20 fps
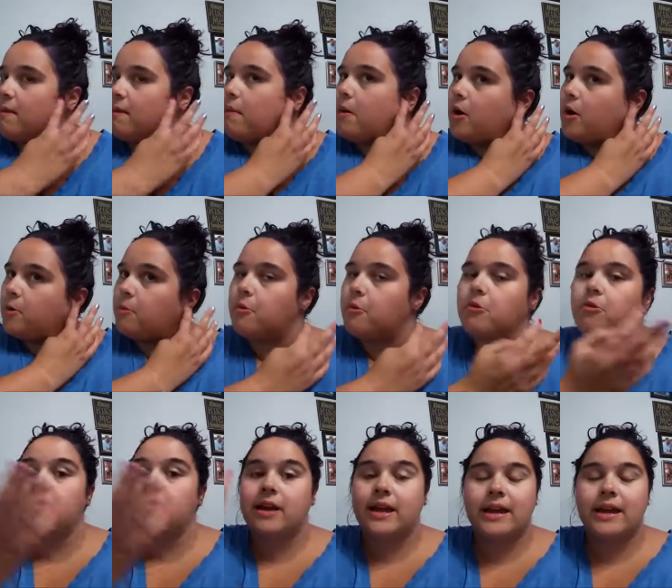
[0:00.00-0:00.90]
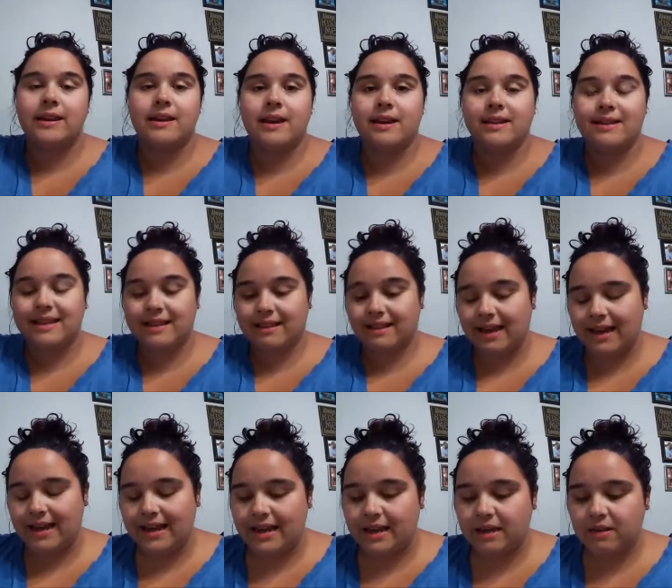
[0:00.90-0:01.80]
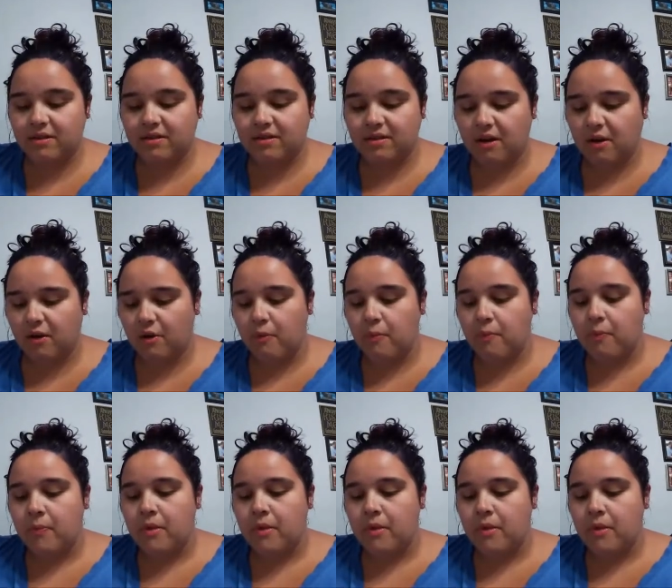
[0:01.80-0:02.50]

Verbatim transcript: purple in the light so